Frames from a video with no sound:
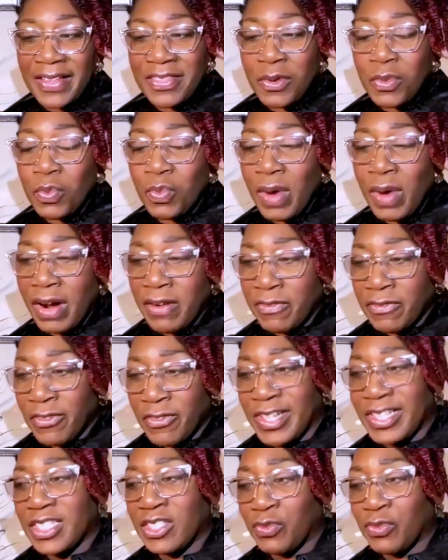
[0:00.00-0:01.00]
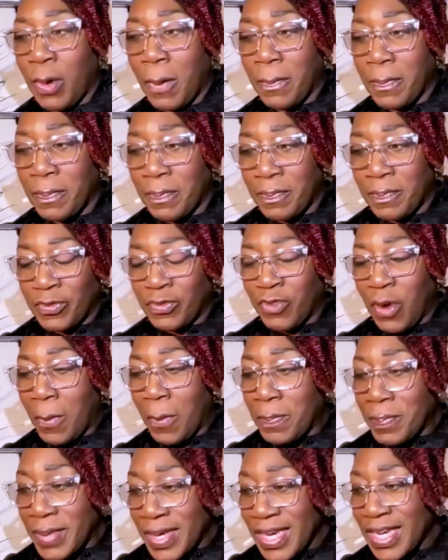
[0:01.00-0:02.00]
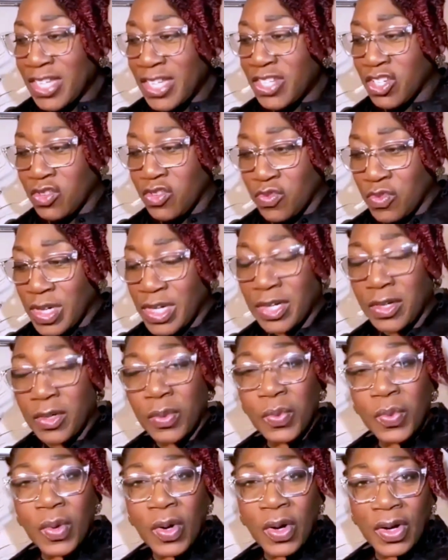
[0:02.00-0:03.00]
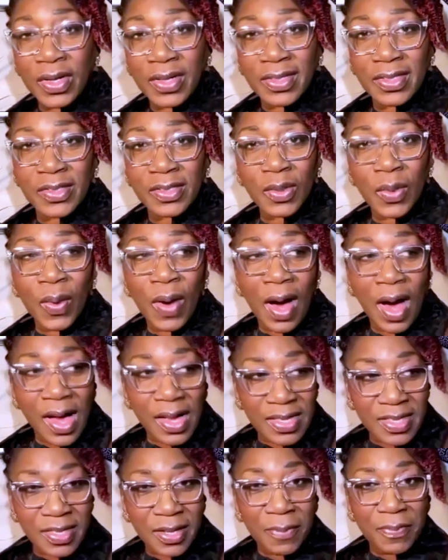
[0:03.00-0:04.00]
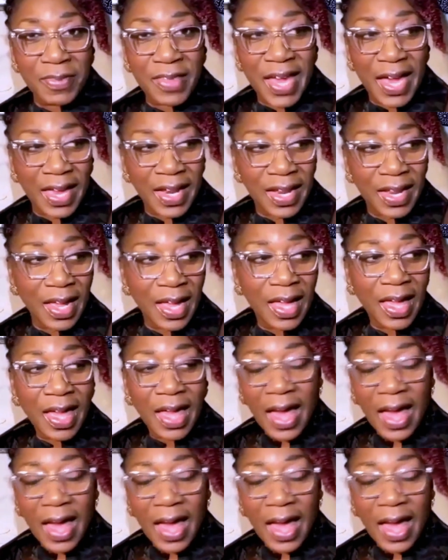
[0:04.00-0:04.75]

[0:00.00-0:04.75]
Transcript: The reverence for me just reading the work is so awesome that